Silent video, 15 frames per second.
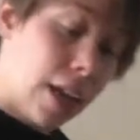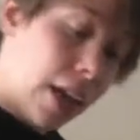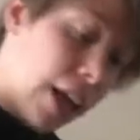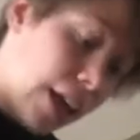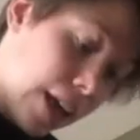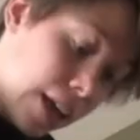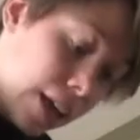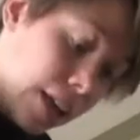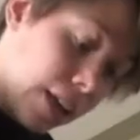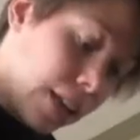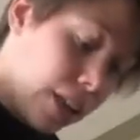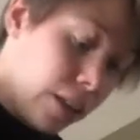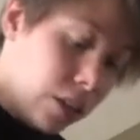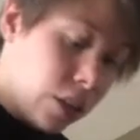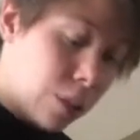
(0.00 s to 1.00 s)
And
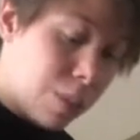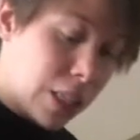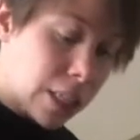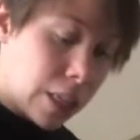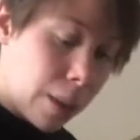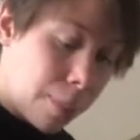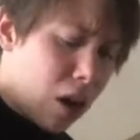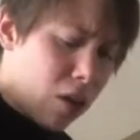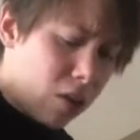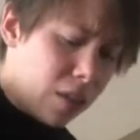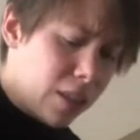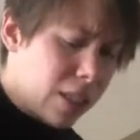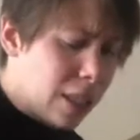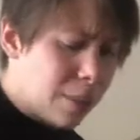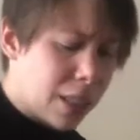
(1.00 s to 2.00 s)
then you just mix it up.
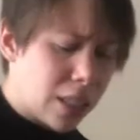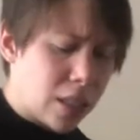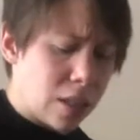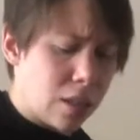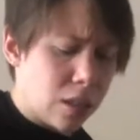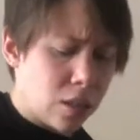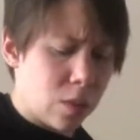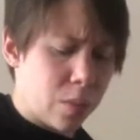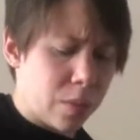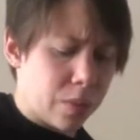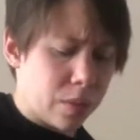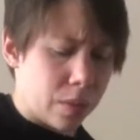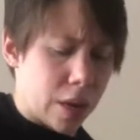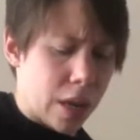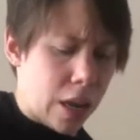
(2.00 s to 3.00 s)
Aw, it makes it look so
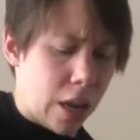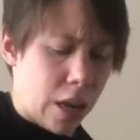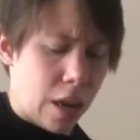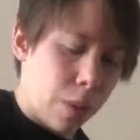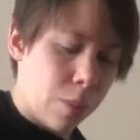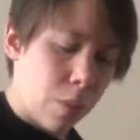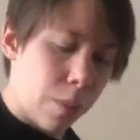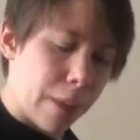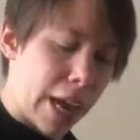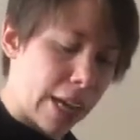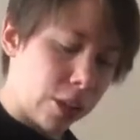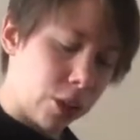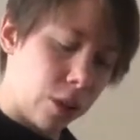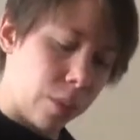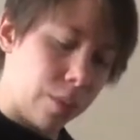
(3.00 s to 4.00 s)
pretty. People
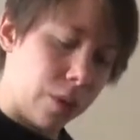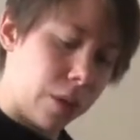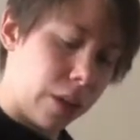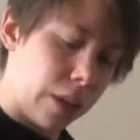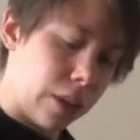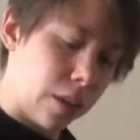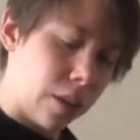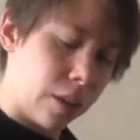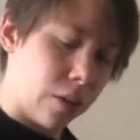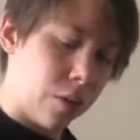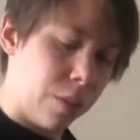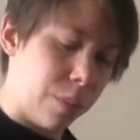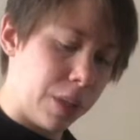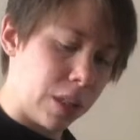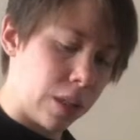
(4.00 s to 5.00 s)
bash on putting
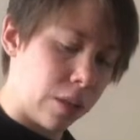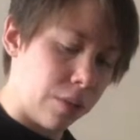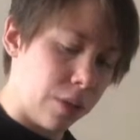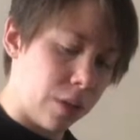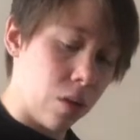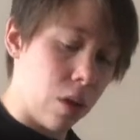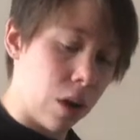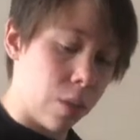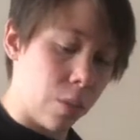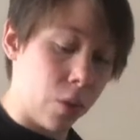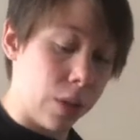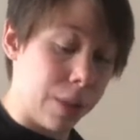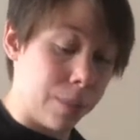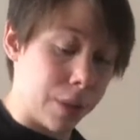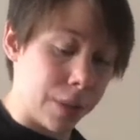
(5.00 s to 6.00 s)
creamy stuff in
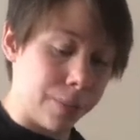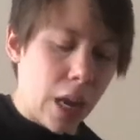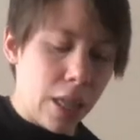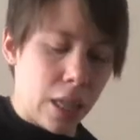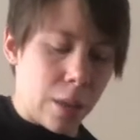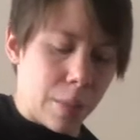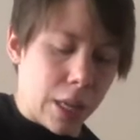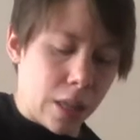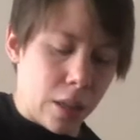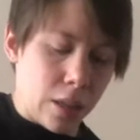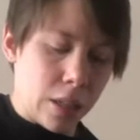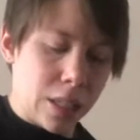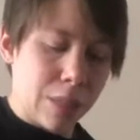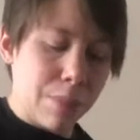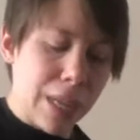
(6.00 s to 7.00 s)
guacamole, but I think it makes
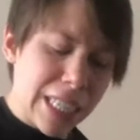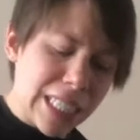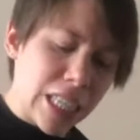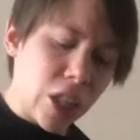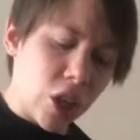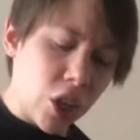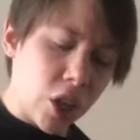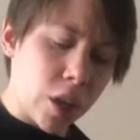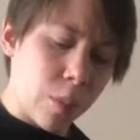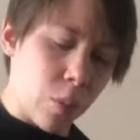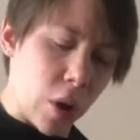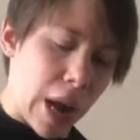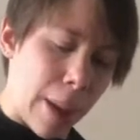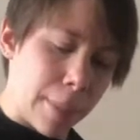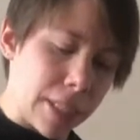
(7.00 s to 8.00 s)
it look
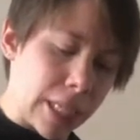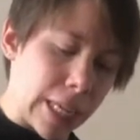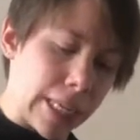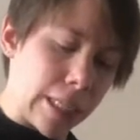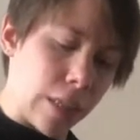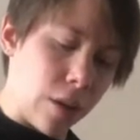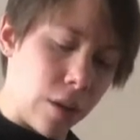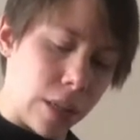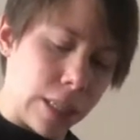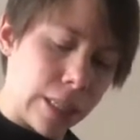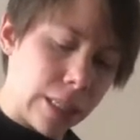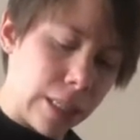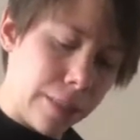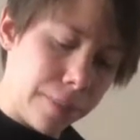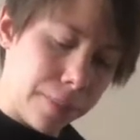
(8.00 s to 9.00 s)
more appetizing,
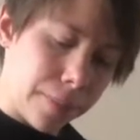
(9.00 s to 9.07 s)
honestly.